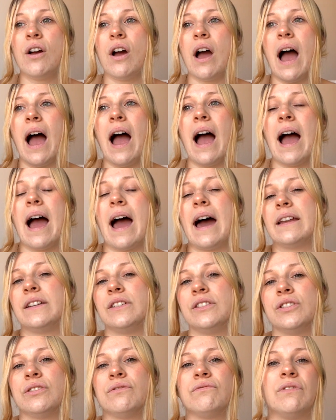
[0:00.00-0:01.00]
at
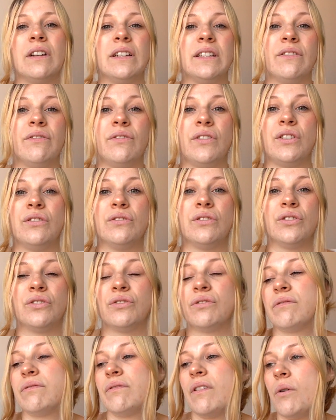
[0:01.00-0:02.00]
hand ready for you to
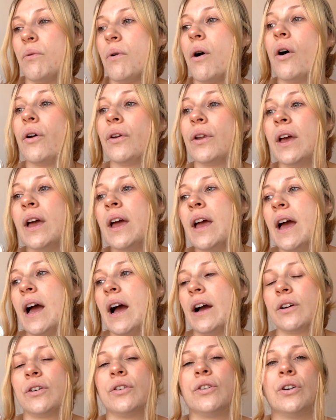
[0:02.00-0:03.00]
just throw on
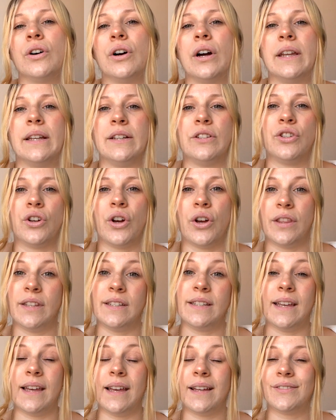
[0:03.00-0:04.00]
and go and enjoy the
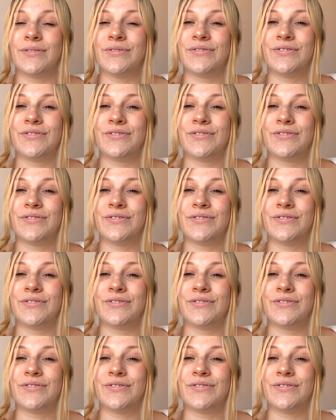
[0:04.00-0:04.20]
day.